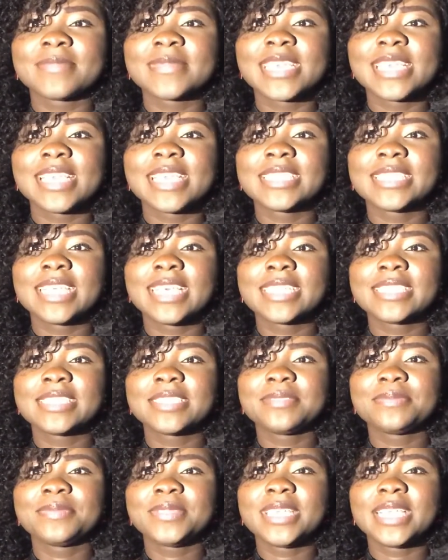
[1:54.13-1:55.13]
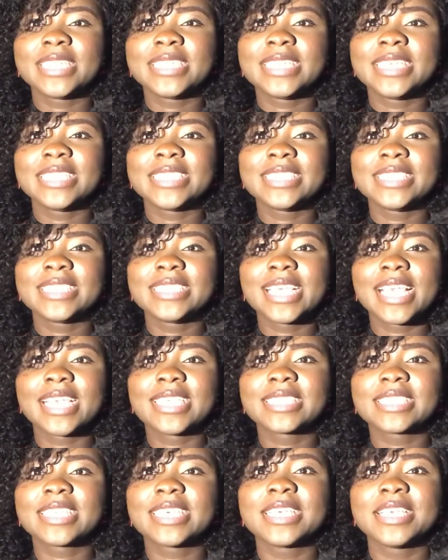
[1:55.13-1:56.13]
it hasn't been an easy
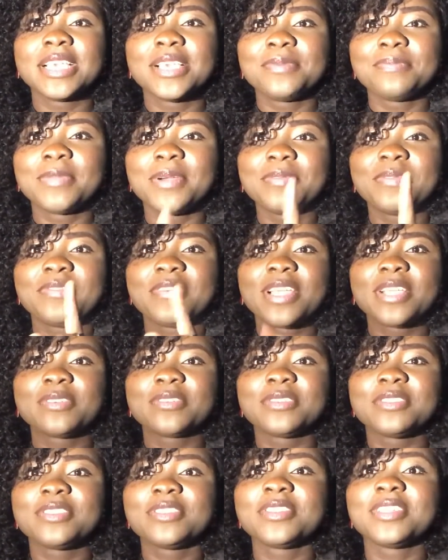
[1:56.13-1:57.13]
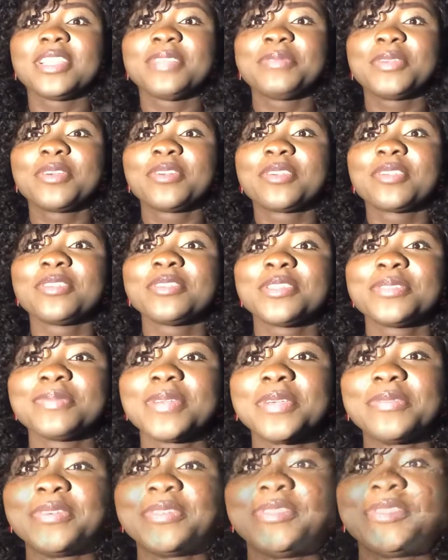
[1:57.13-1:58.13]
task but before i continue let me close my
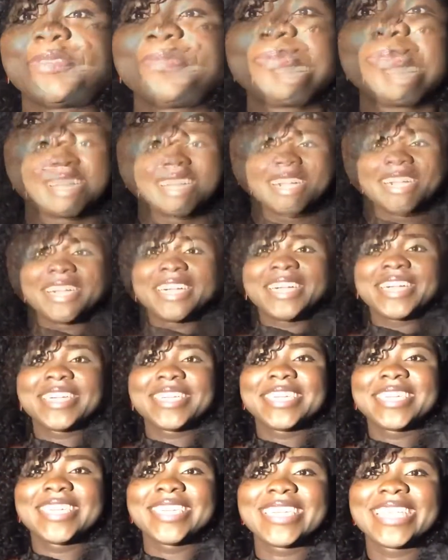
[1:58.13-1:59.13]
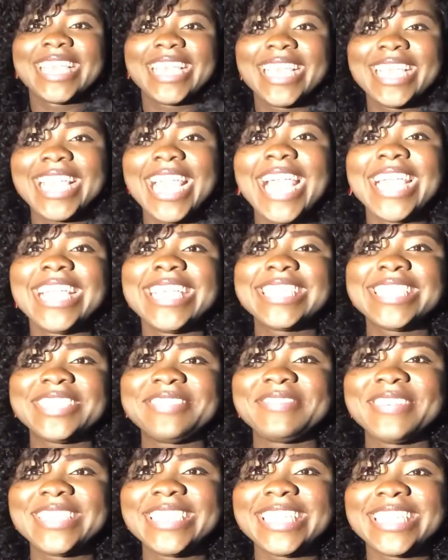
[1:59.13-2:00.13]
wardrobe okay i guess it's
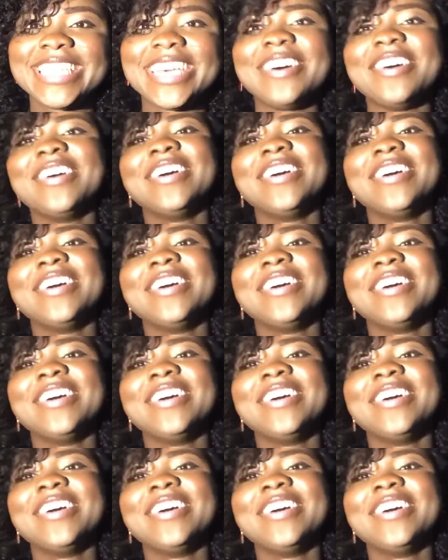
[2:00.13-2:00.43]
better now